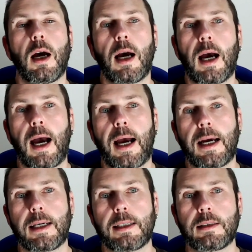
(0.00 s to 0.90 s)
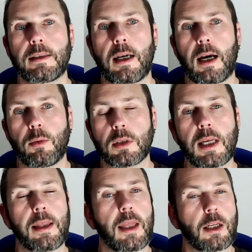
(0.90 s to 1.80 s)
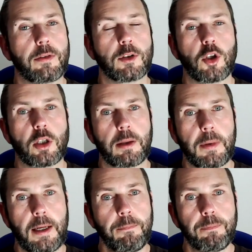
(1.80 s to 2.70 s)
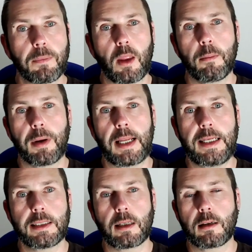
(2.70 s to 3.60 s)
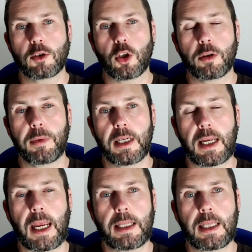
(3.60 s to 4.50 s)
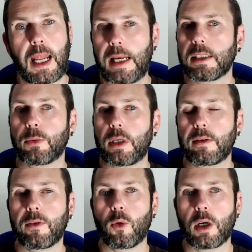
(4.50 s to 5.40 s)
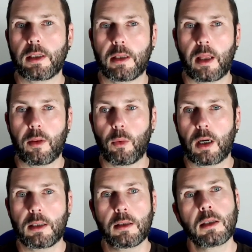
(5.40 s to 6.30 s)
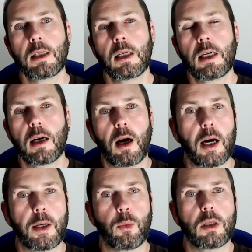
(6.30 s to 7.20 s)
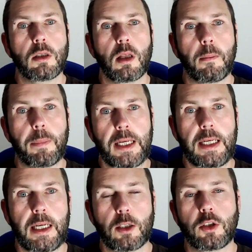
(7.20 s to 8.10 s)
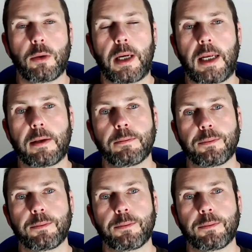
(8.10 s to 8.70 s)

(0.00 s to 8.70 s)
and I will say thank you for joining me. Please join me again next week for another one. I will be doing